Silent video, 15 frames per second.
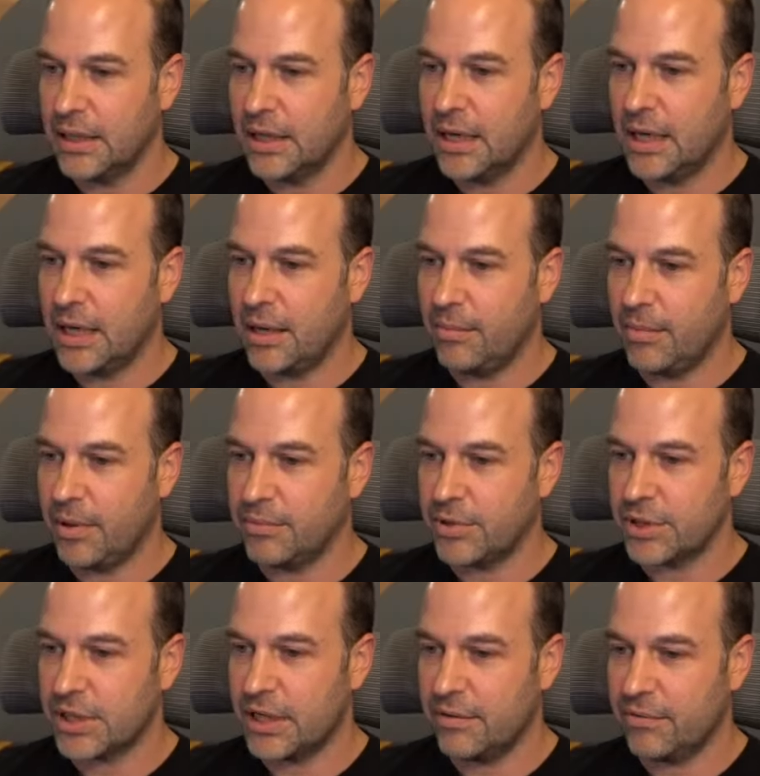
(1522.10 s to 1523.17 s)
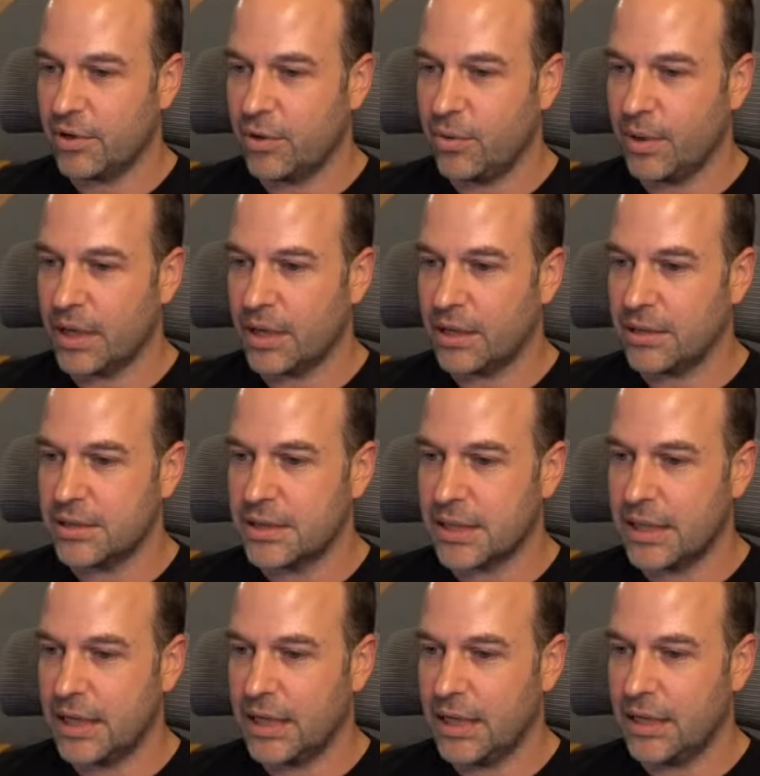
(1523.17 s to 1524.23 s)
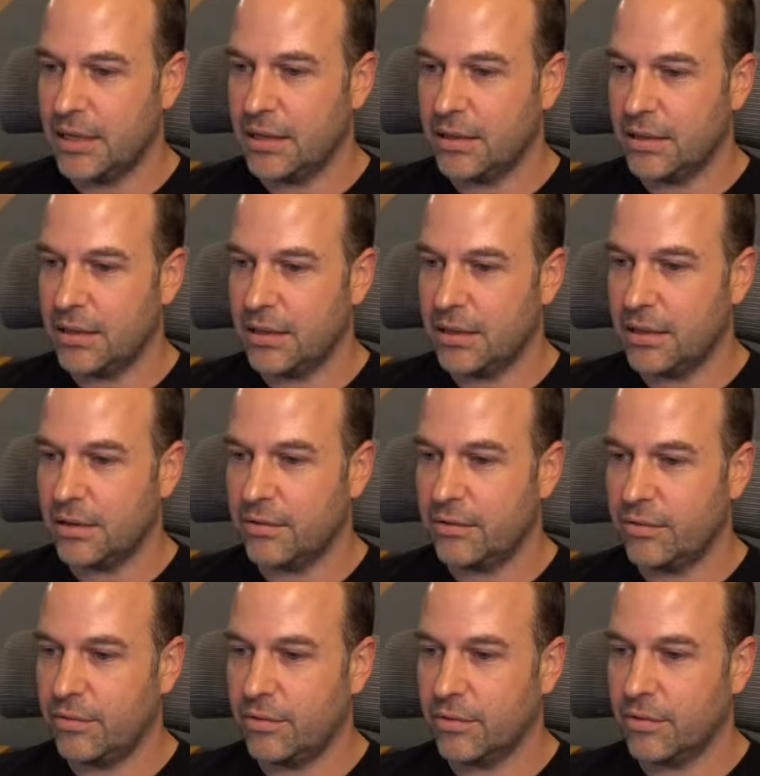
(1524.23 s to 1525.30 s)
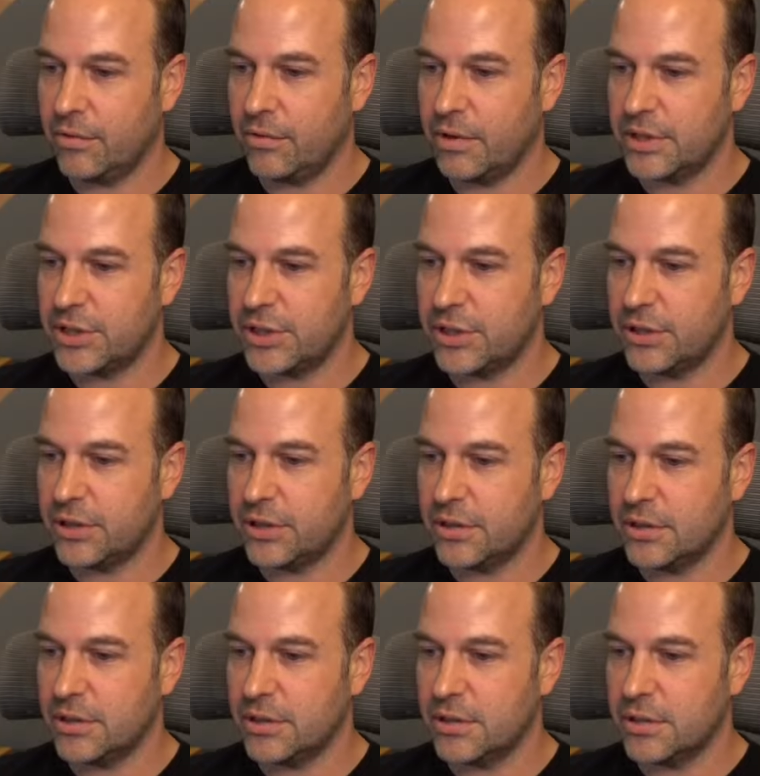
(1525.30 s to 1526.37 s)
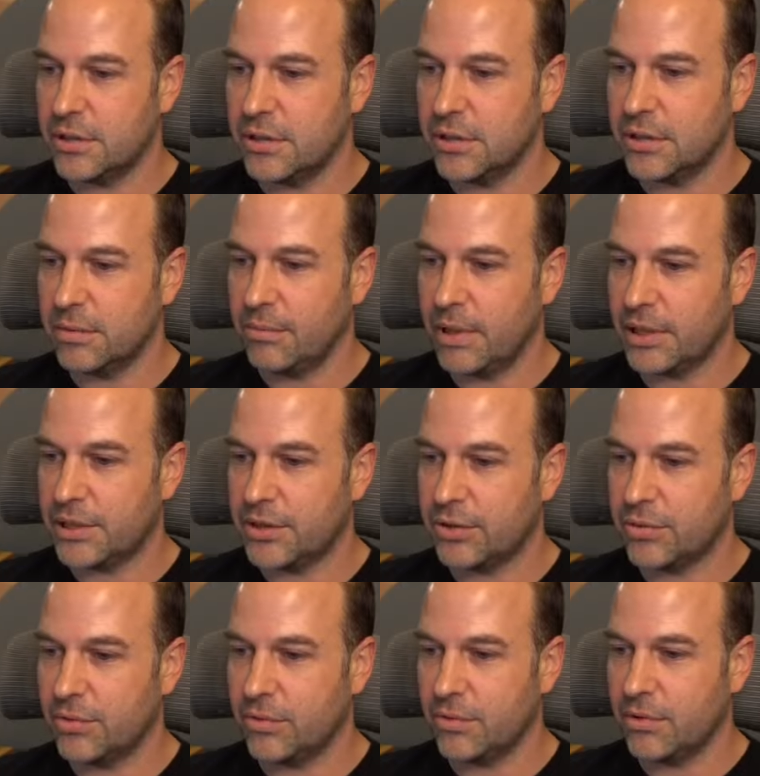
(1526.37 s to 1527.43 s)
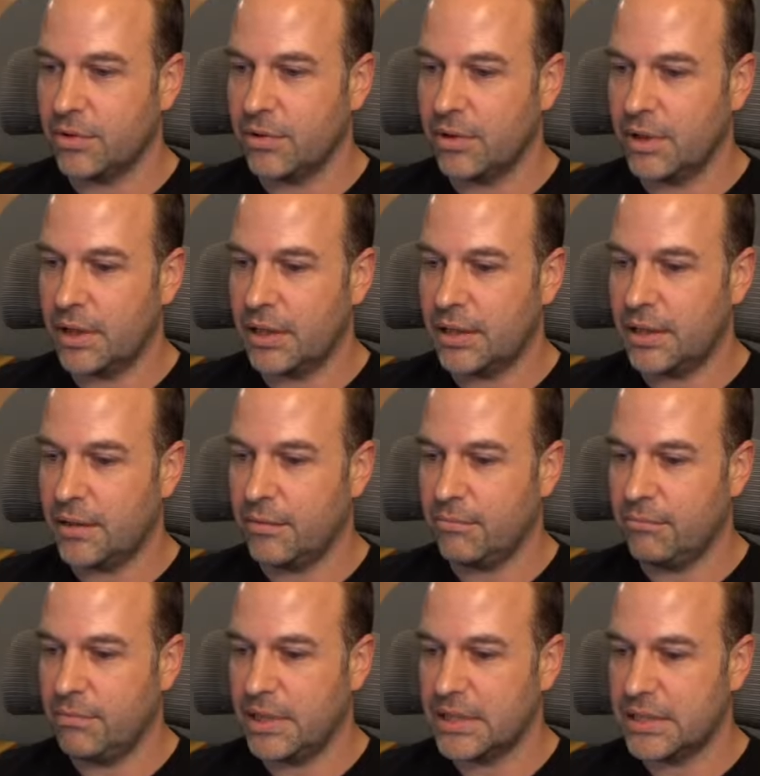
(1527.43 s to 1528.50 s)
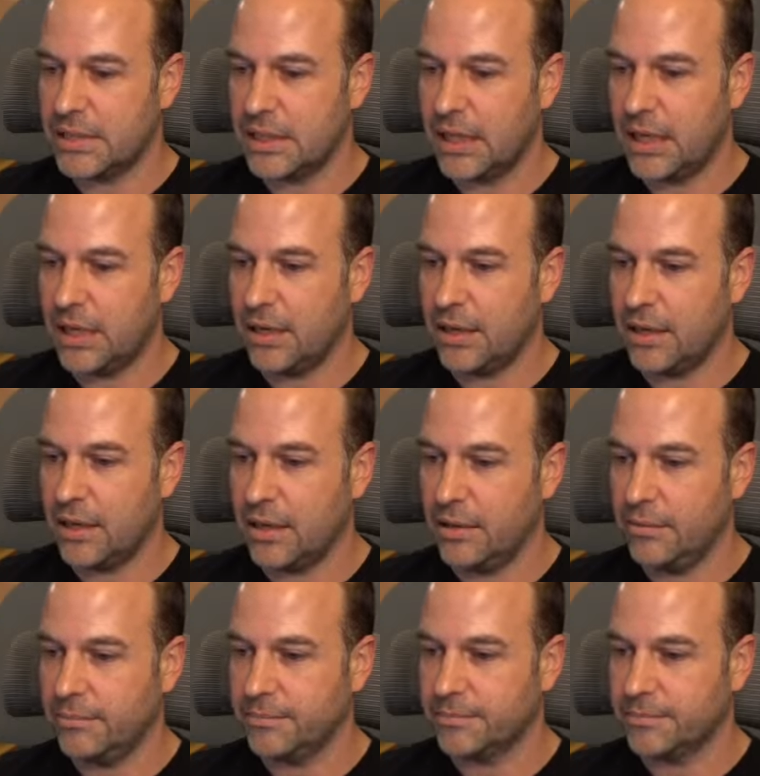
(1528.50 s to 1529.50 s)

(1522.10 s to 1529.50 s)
I'm just going to have a quick scan through the questions to make sure I didn't miss anything.